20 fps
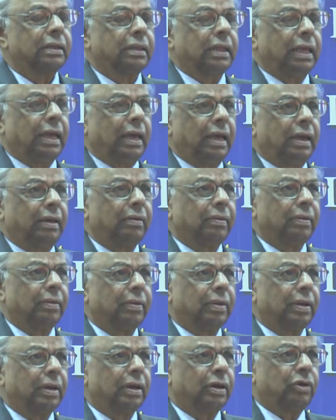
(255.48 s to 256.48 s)
the
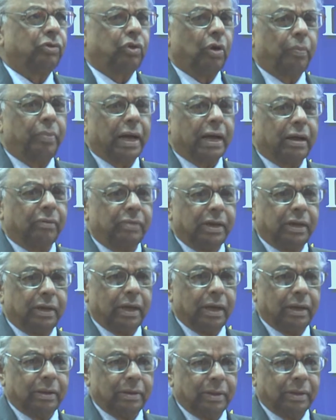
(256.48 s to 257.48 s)
Reserve Bank of
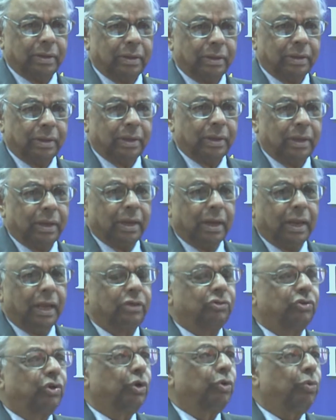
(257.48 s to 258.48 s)
India
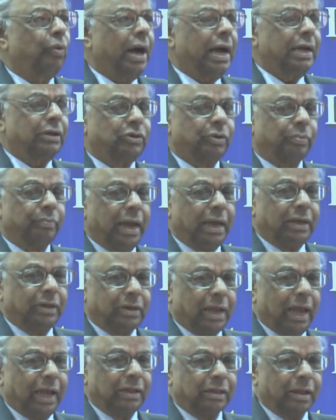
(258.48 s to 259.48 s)
is required to
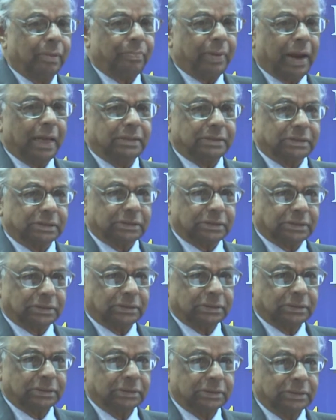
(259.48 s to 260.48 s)
maintain the price